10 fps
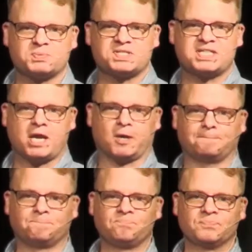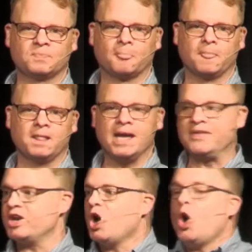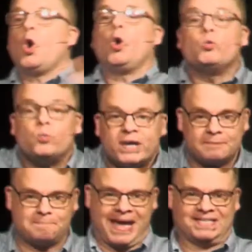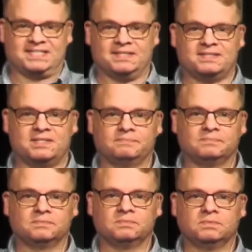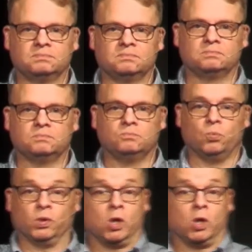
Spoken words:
was there. And that a whole week passes. Well, a